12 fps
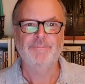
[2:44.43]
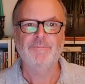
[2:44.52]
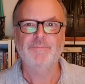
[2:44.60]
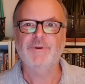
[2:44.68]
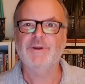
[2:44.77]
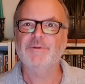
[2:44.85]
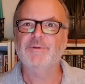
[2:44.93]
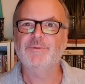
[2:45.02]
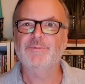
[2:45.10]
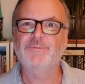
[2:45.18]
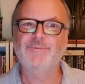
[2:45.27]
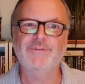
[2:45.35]
But
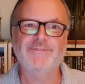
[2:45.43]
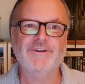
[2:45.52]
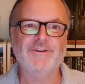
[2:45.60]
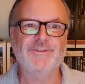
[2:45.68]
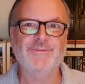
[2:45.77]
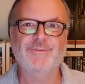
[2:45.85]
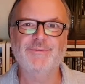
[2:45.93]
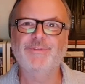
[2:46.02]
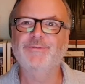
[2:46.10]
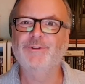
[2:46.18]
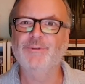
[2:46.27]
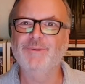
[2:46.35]
we've got the
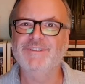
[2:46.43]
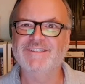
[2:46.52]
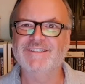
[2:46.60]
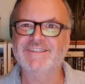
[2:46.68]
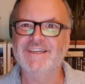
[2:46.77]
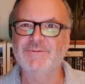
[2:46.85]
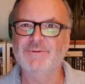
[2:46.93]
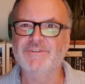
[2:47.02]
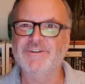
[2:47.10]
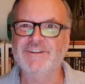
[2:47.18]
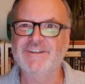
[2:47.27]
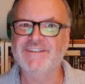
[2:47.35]
full business here. We've
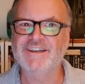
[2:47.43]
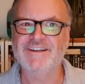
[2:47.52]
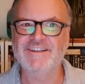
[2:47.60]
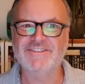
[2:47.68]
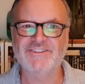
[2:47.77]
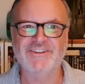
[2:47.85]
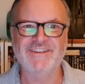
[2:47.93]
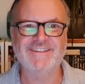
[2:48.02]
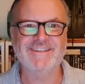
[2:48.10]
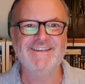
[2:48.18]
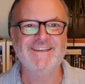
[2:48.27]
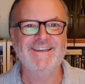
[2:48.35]
got an entire sonnet.
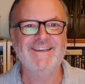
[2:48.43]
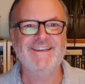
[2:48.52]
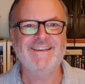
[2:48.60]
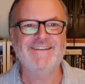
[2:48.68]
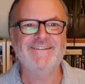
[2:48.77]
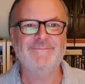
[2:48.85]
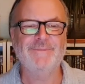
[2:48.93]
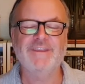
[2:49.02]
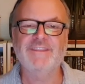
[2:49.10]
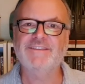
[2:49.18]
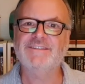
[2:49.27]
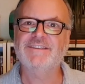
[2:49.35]

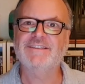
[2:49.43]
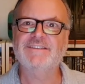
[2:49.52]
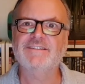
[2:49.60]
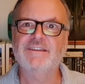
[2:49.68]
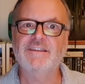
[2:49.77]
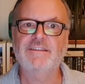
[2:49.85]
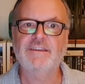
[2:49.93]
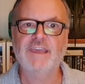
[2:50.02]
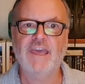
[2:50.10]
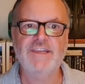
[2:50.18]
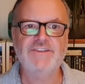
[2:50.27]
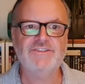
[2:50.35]
This is the
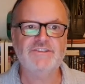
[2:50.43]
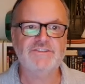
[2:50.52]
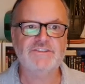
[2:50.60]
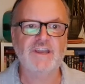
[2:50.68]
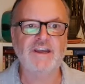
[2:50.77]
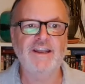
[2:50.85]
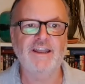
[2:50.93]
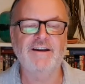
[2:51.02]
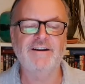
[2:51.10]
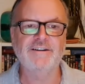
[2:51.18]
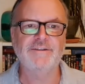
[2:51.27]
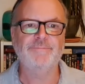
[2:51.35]
Caged
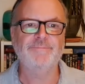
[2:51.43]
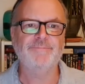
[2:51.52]
Skylark.